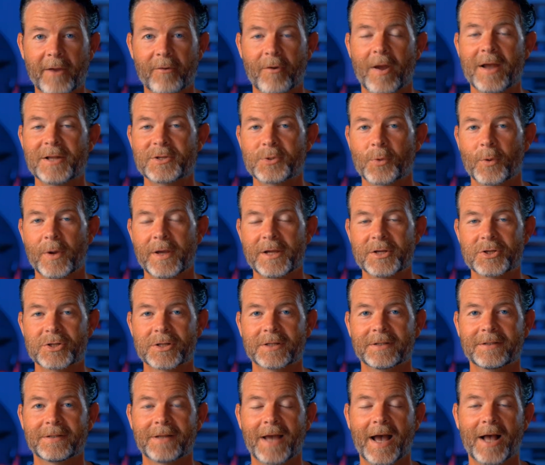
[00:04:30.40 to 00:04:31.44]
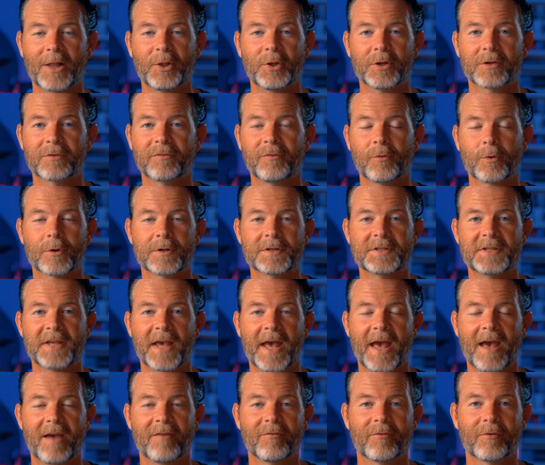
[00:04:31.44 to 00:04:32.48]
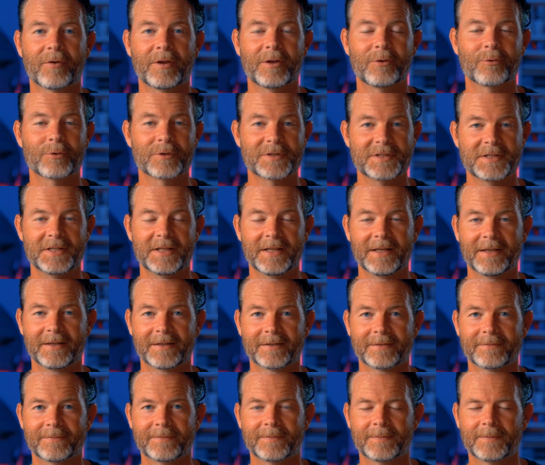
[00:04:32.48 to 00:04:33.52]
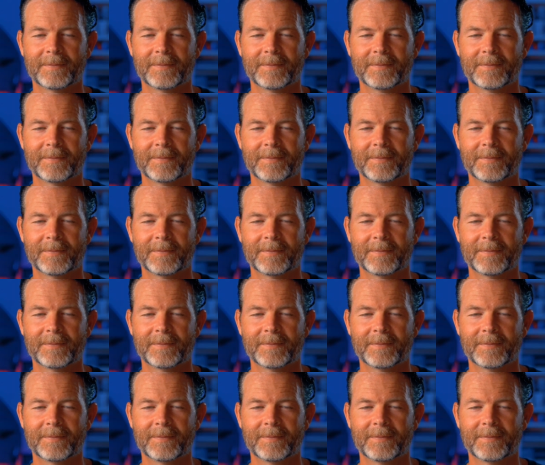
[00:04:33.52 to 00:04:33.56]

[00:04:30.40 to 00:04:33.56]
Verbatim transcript: By graduation, I looked forward to every critique.